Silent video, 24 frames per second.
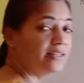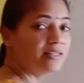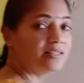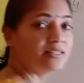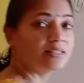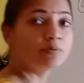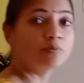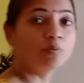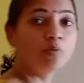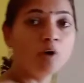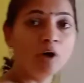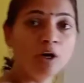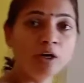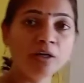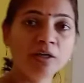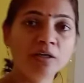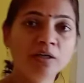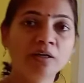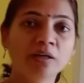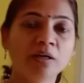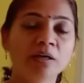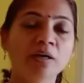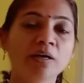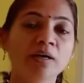this,
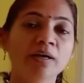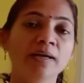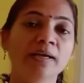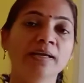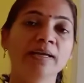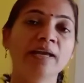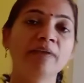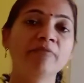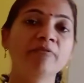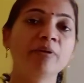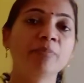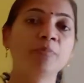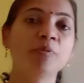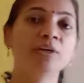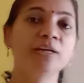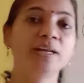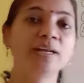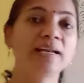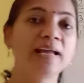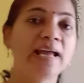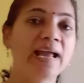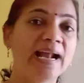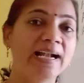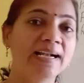what can we put
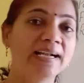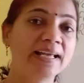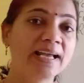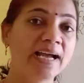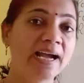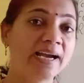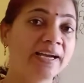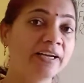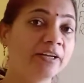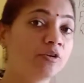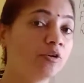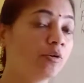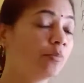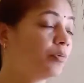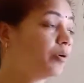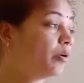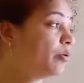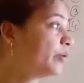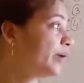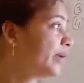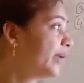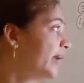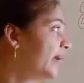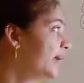an aldehyde group
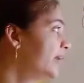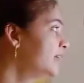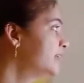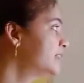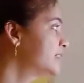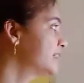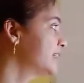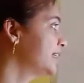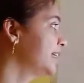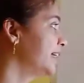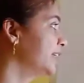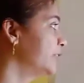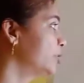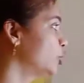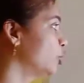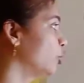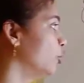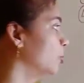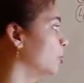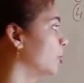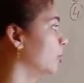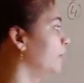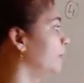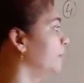over here?
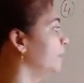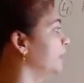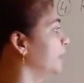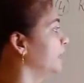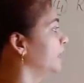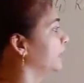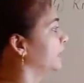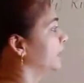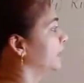CHO group.